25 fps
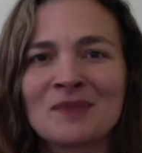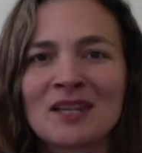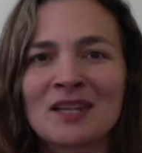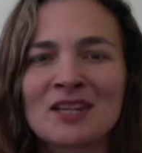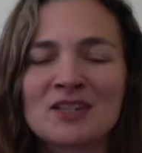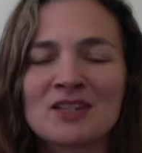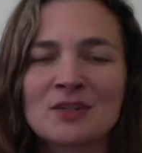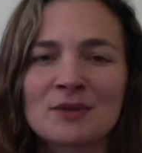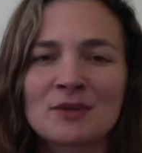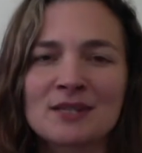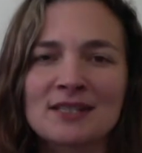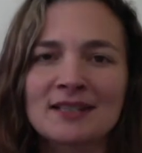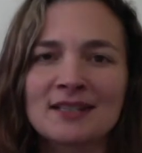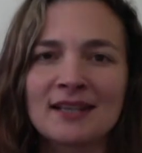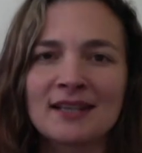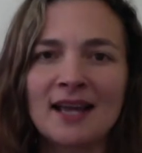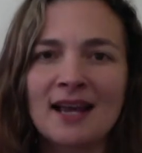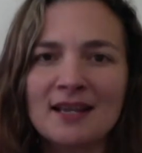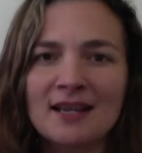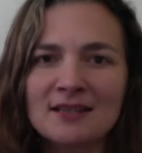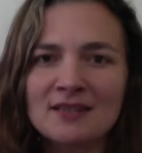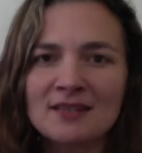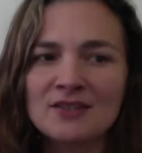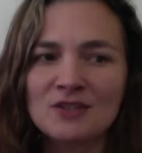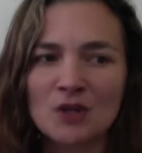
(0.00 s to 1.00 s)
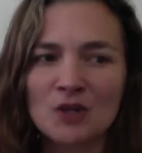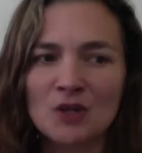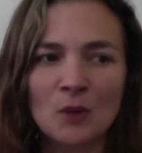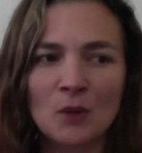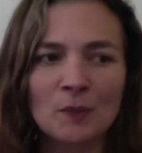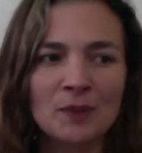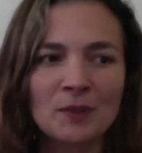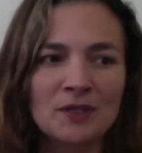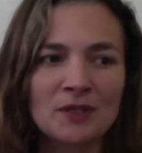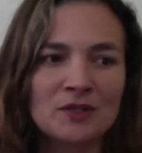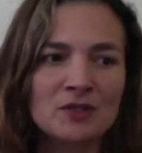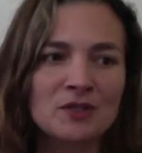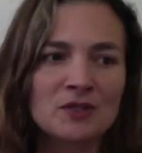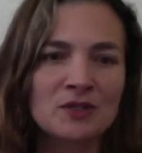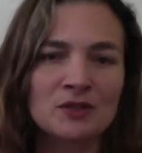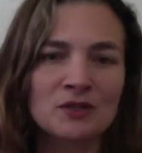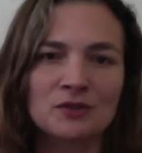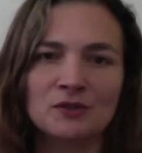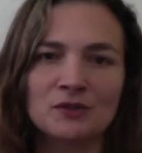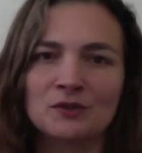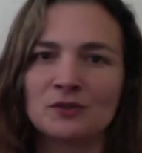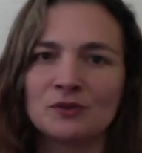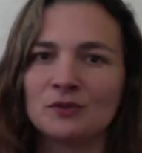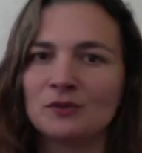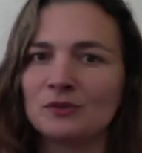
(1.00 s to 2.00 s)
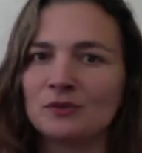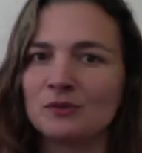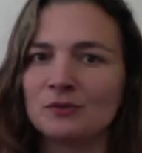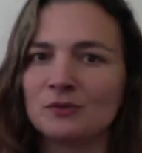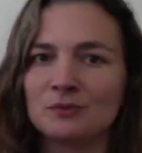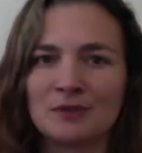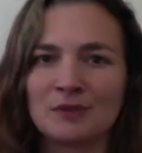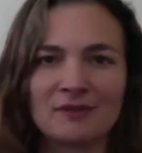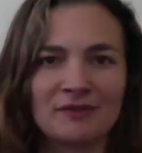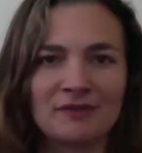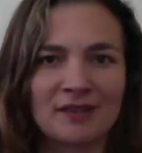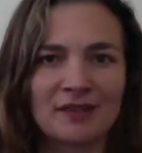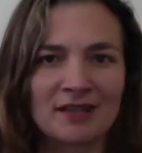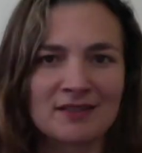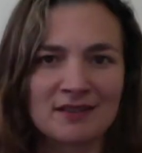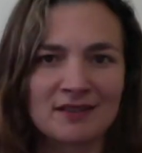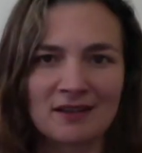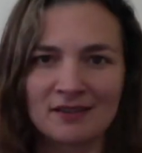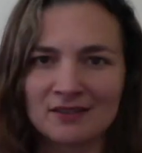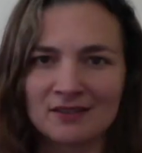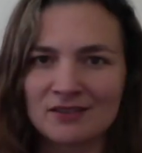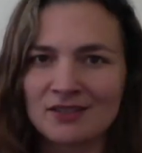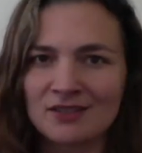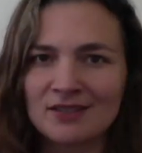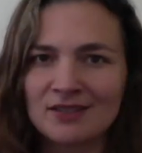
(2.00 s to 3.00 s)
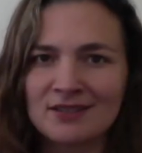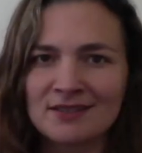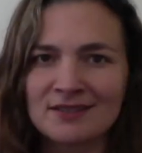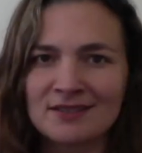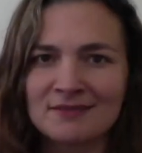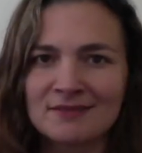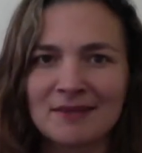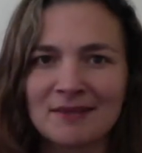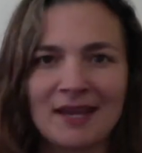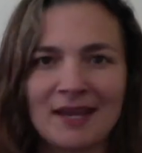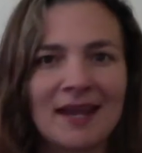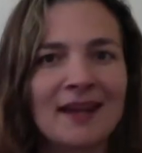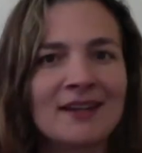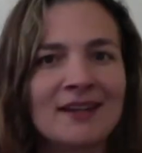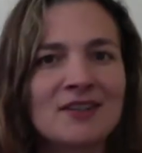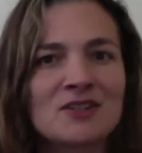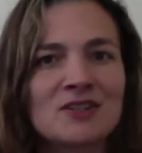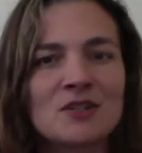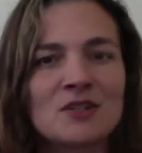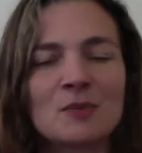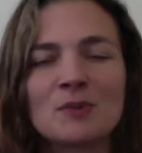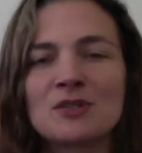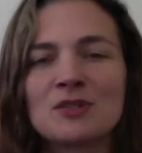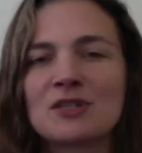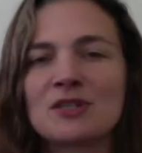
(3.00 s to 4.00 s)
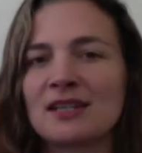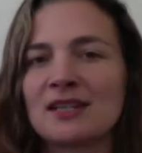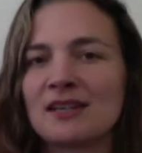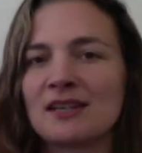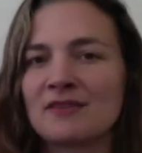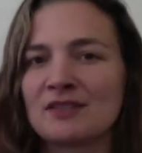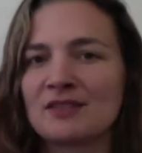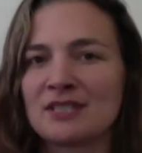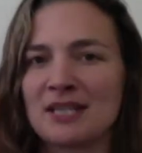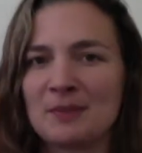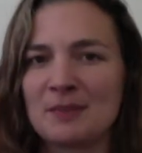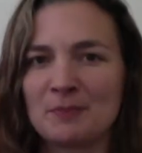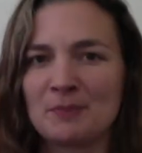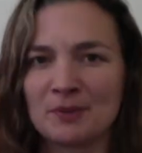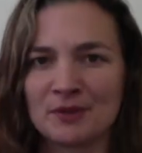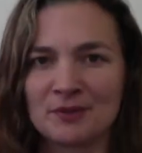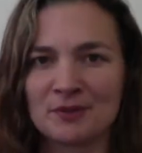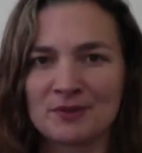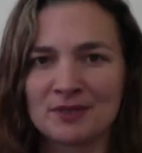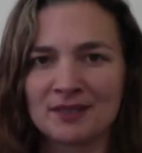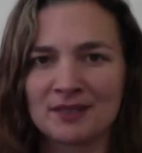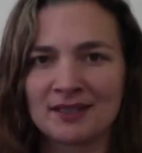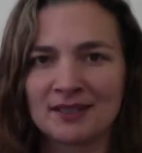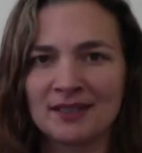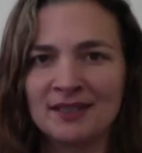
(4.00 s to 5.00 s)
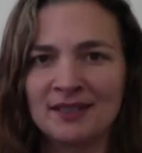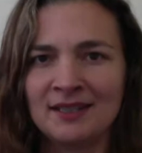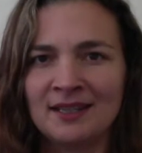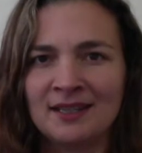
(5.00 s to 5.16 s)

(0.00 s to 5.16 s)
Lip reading: So this class is open to reflexologists and it's open to the everyday person.